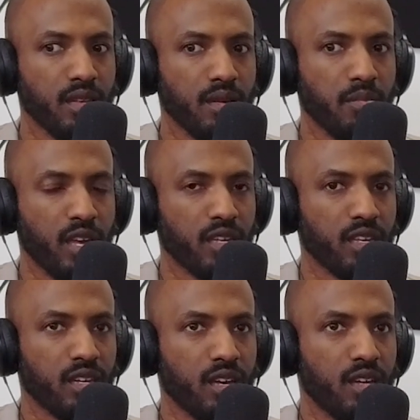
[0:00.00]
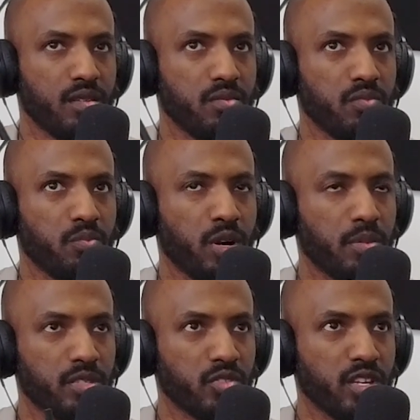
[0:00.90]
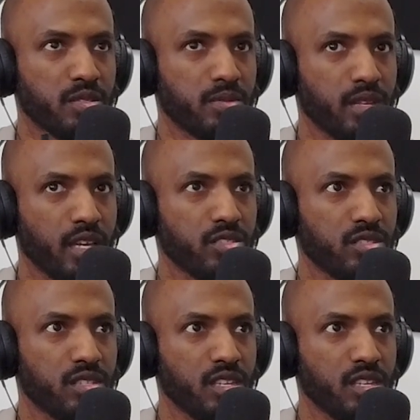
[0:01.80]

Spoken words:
making public transportation